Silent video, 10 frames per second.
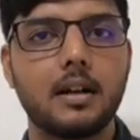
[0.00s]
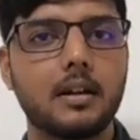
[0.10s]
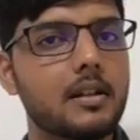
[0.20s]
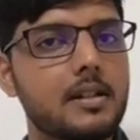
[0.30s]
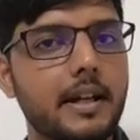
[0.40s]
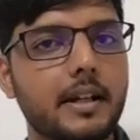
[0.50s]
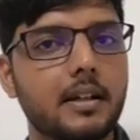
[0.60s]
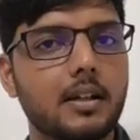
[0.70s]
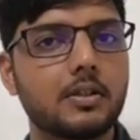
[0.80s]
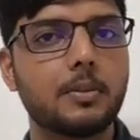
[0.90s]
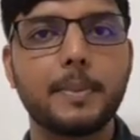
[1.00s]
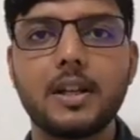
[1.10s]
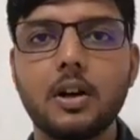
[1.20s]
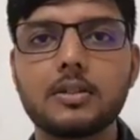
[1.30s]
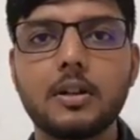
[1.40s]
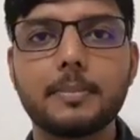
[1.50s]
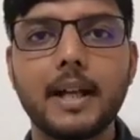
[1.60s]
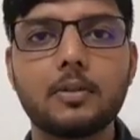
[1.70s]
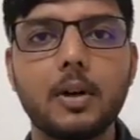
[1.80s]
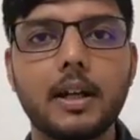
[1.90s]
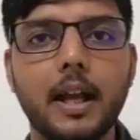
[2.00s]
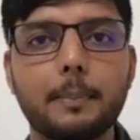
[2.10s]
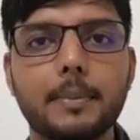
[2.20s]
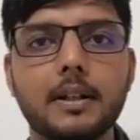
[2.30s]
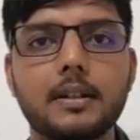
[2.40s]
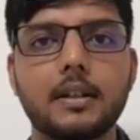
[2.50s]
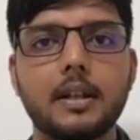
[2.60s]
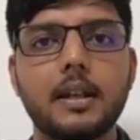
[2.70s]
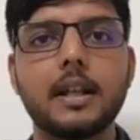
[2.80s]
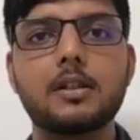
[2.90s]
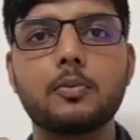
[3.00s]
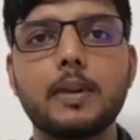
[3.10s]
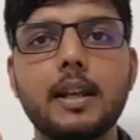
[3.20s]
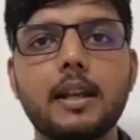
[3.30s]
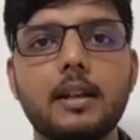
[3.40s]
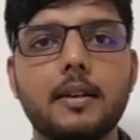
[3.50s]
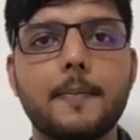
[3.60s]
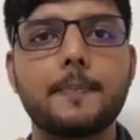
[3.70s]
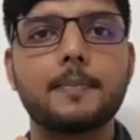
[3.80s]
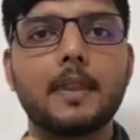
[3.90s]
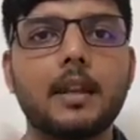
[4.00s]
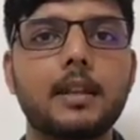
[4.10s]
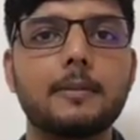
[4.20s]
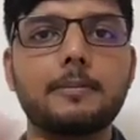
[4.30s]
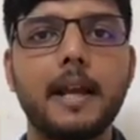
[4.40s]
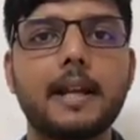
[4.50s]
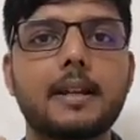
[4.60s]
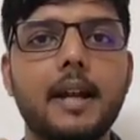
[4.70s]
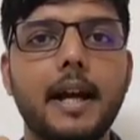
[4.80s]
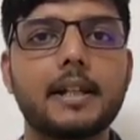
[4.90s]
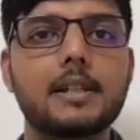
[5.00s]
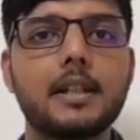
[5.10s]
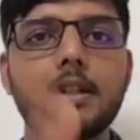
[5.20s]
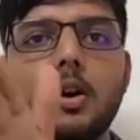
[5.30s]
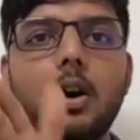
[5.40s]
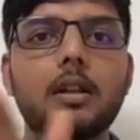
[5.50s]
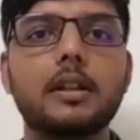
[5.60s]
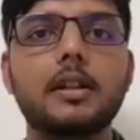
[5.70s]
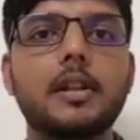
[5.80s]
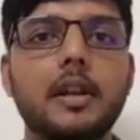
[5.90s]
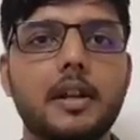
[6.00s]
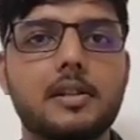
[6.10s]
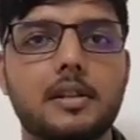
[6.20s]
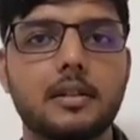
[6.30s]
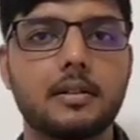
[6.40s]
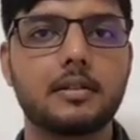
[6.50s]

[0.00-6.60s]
Understand? So because of that, what happened? It will reflect light in all the direction.